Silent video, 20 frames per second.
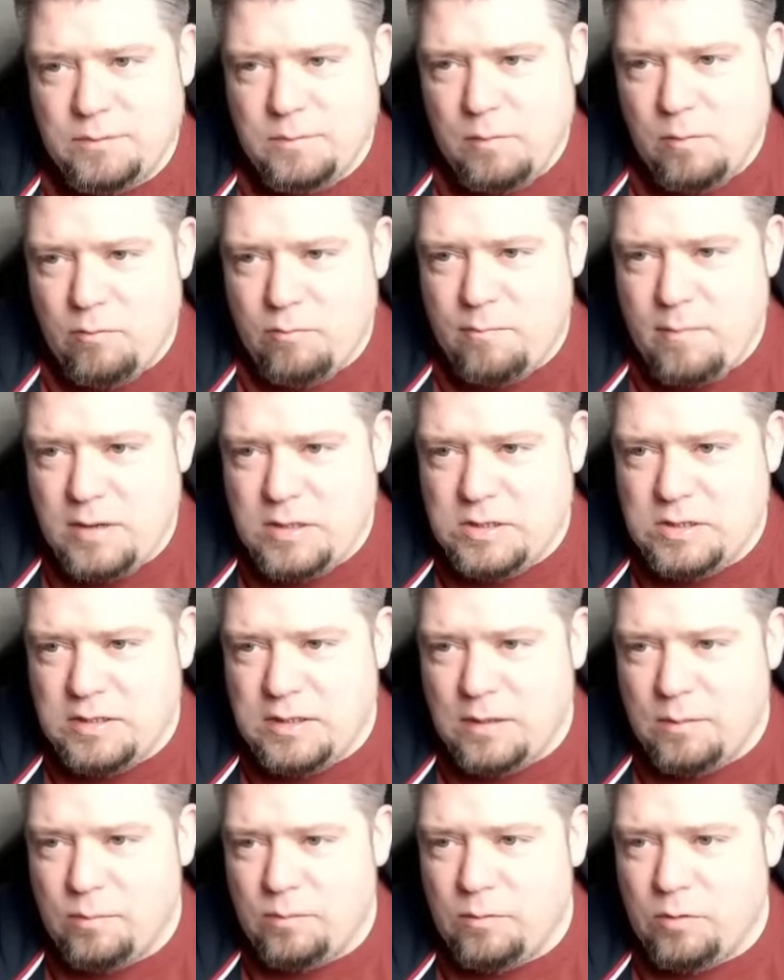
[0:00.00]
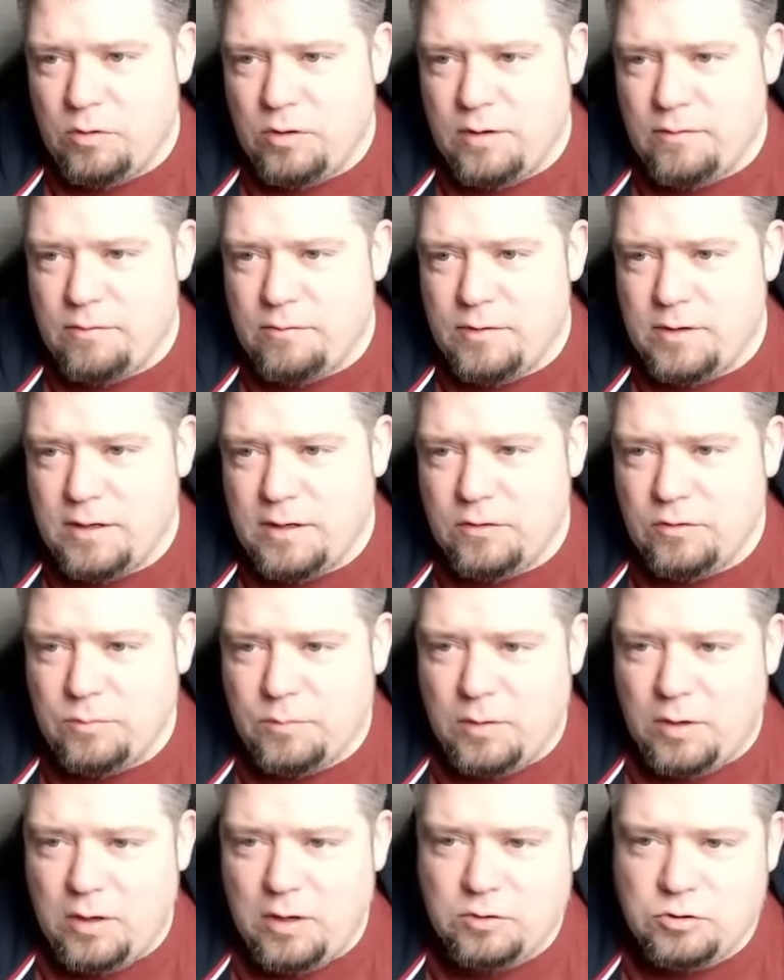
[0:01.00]
people have mentioned that but on the other videos,
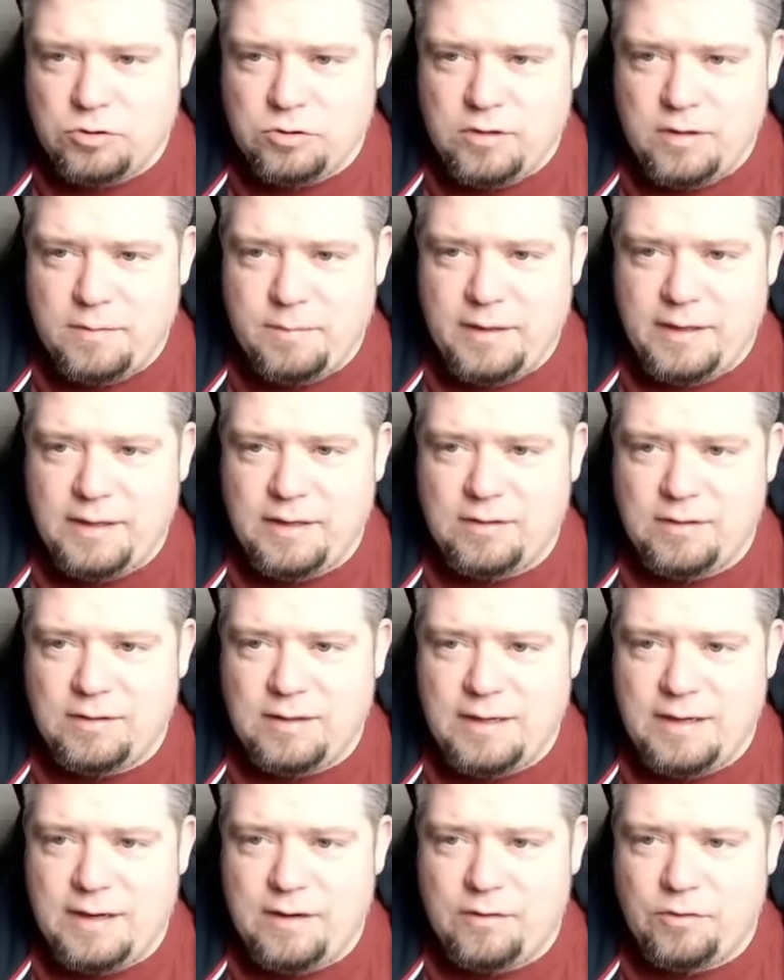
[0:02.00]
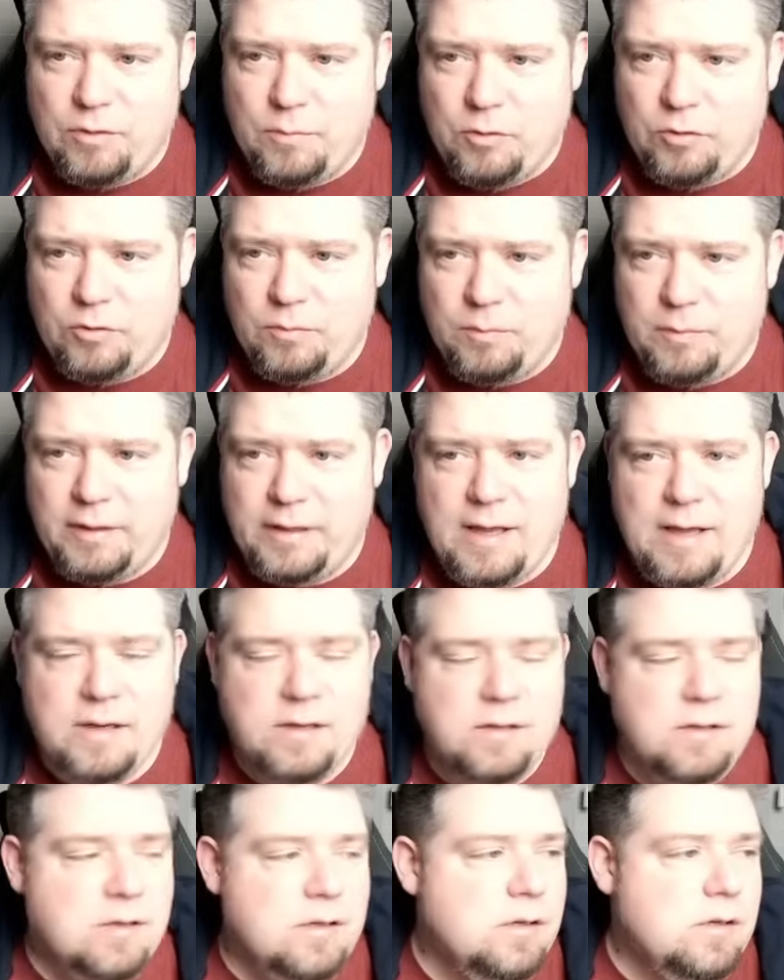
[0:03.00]
but I'll try and make it as clear as I possibly
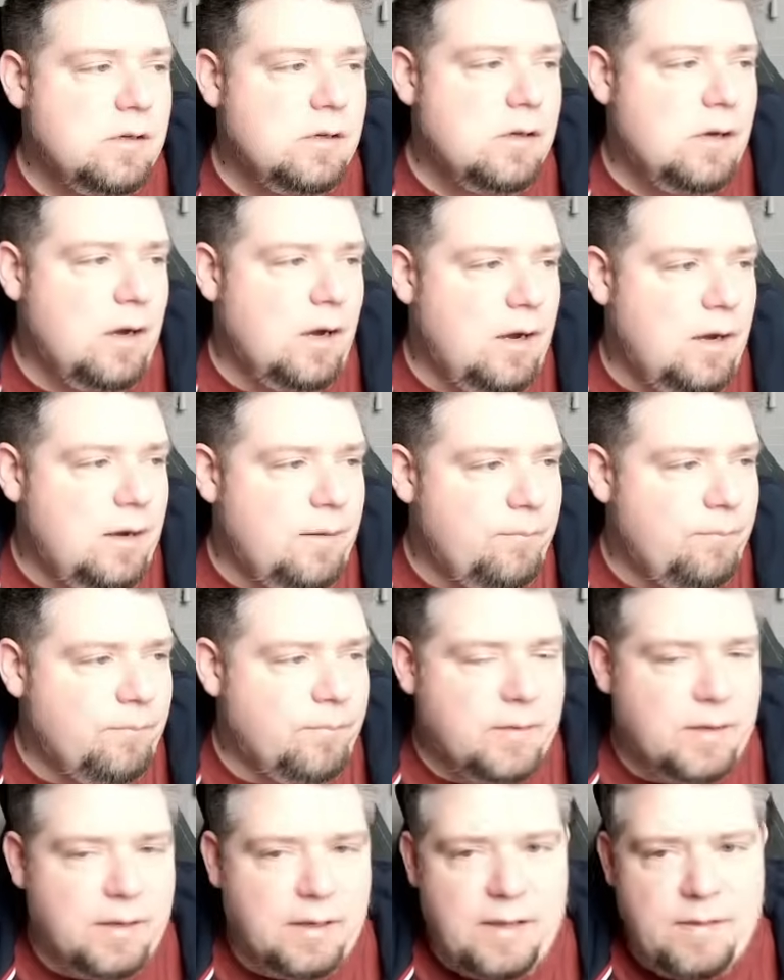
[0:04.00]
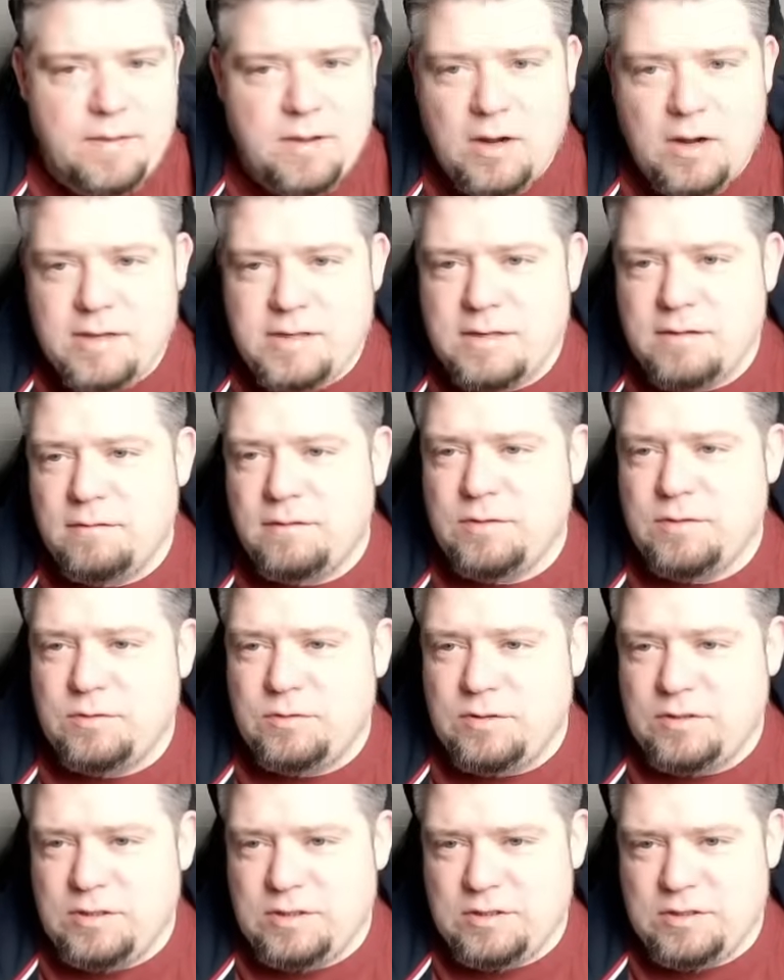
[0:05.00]
can. Again, the idea
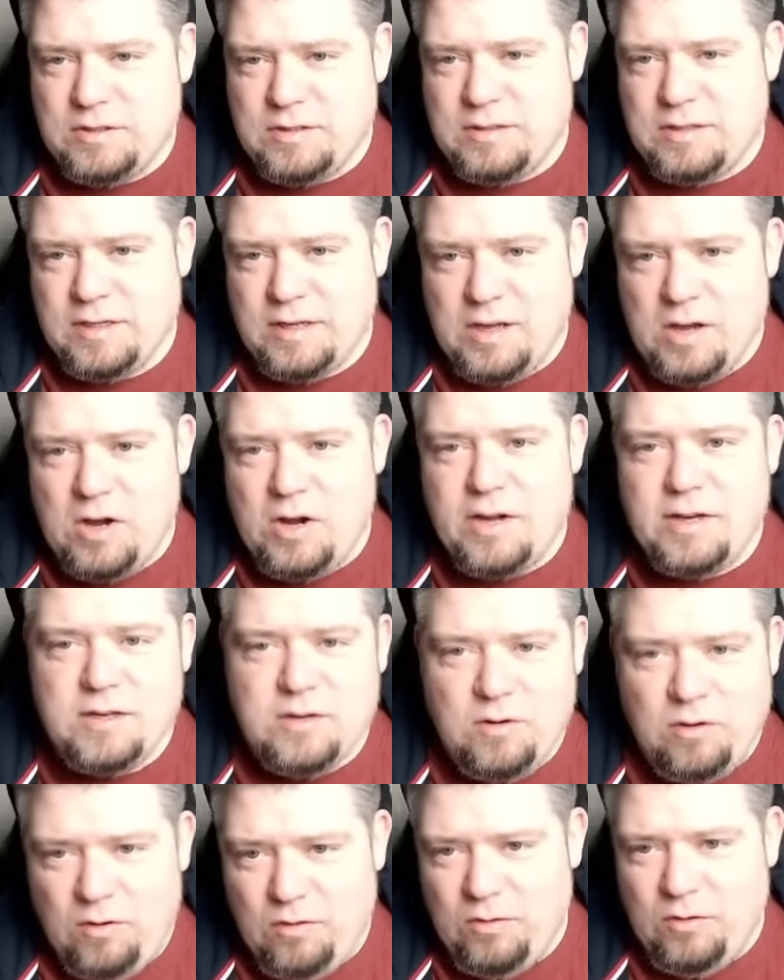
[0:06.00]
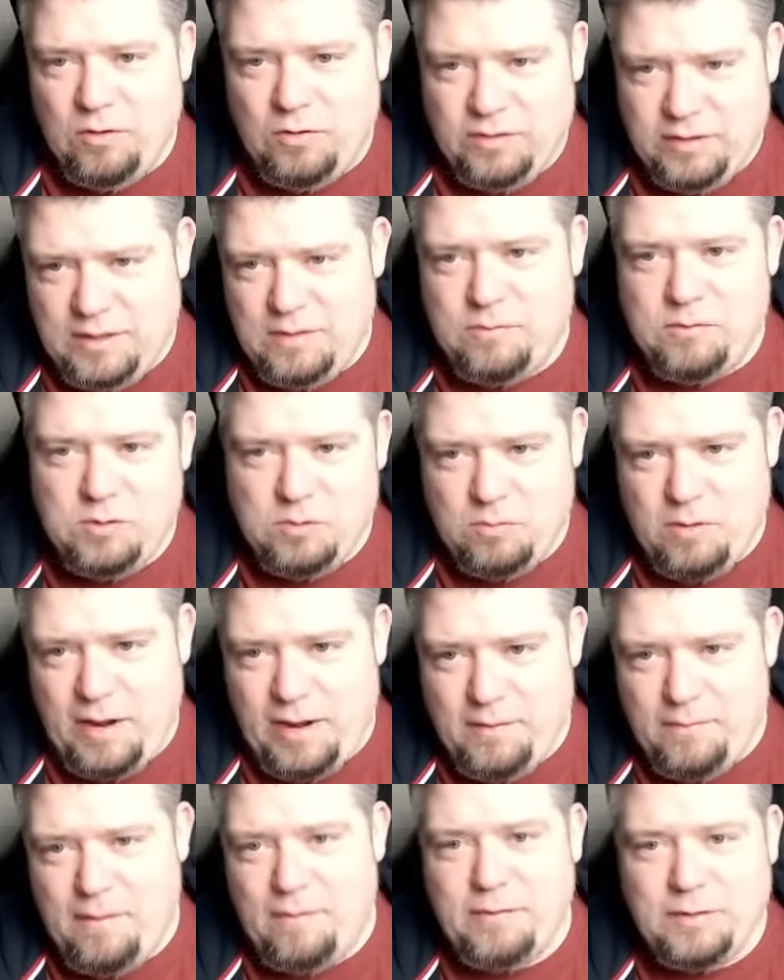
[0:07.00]
is just as a guide, not to give you a
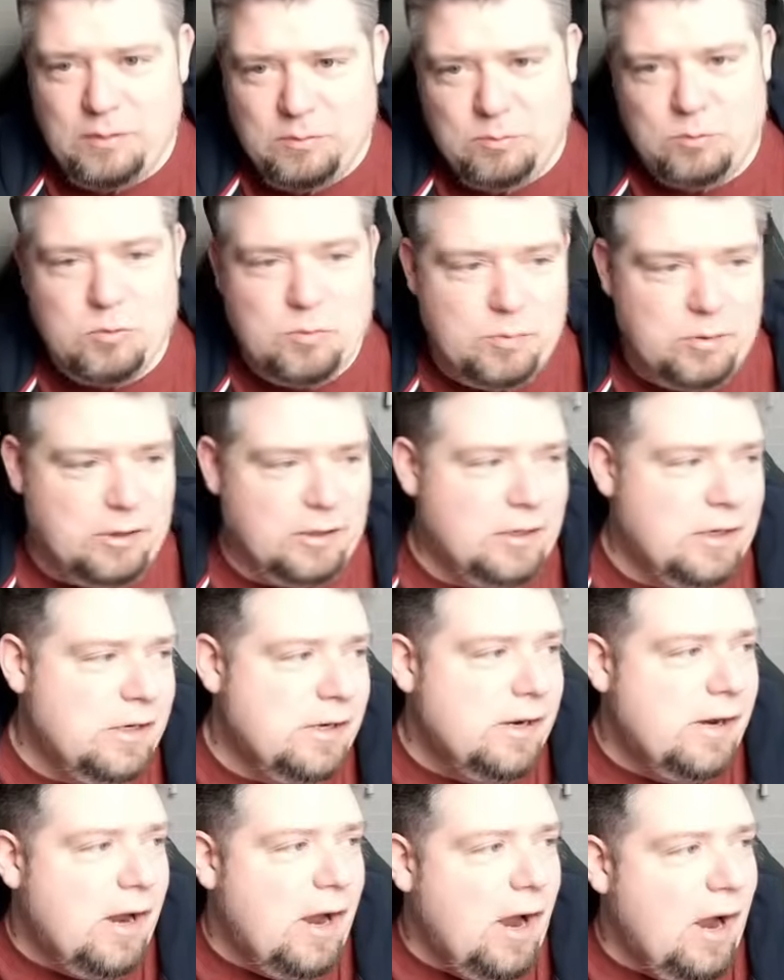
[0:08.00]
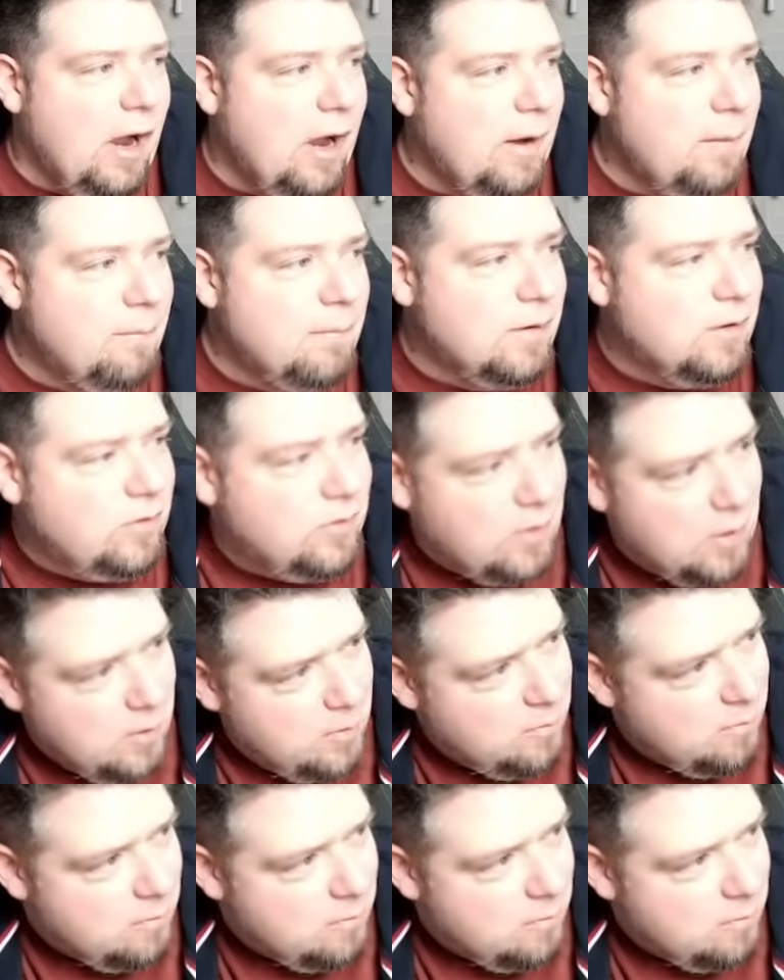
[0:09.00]
way of having the rule book. So